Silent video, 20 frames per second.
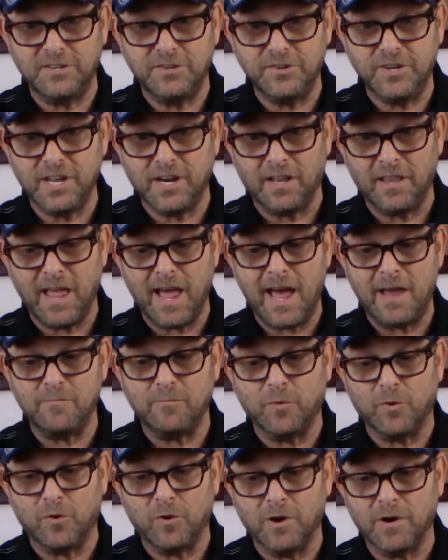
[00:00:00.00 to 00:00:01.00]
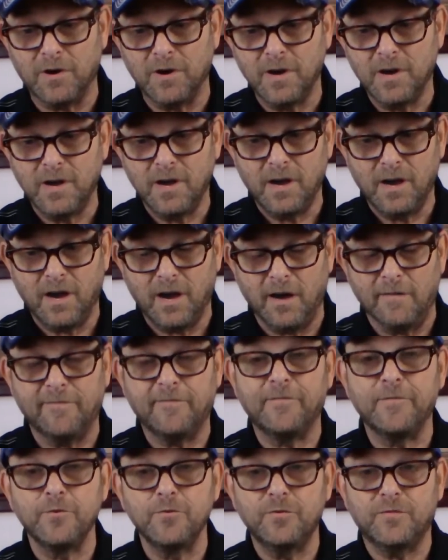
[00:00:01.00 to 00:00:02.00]
So you get a lot more
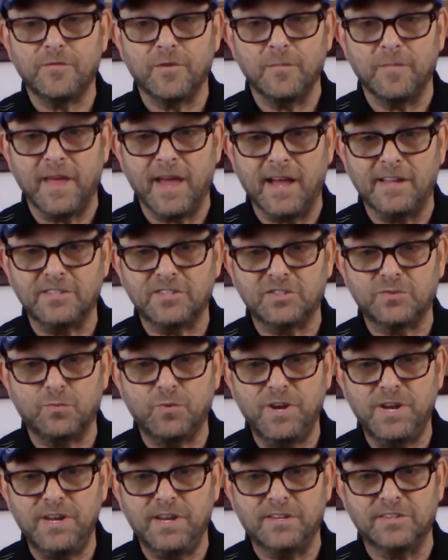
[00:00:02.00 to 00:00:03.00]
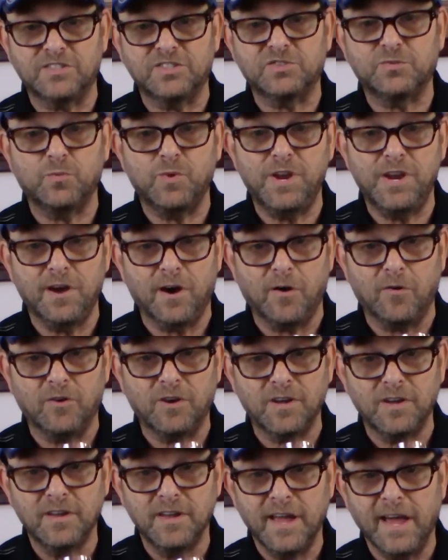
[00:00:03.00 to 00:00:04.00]
fruit from that, sweet
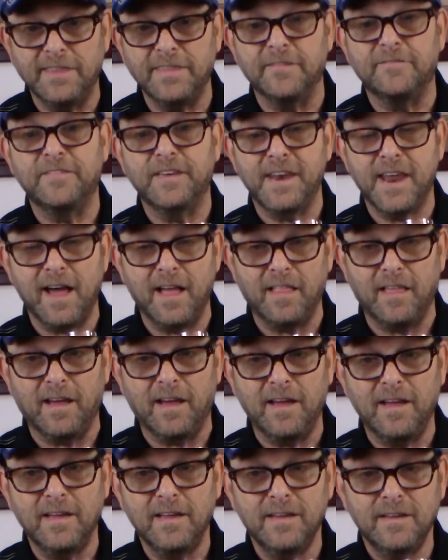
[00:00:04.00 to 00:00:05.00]
oak, and the vanilla.